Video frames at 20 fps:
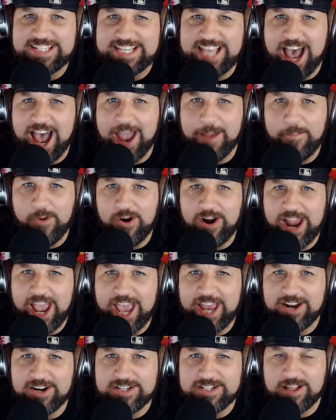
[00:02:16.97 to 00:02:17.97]
the Skyy Moore
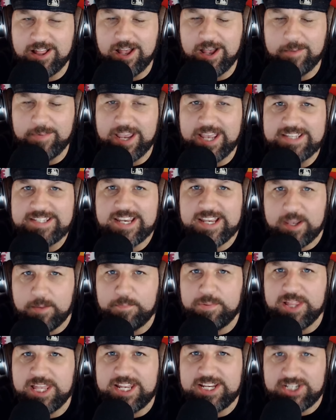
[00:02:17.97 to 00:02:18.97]
Haters Club is in
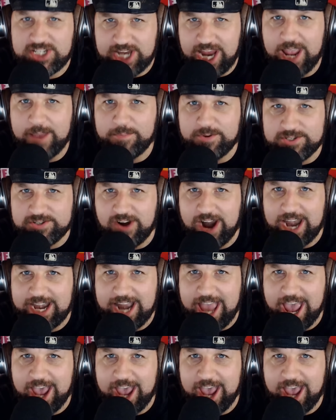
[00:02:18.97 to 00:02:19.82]
complete shambles right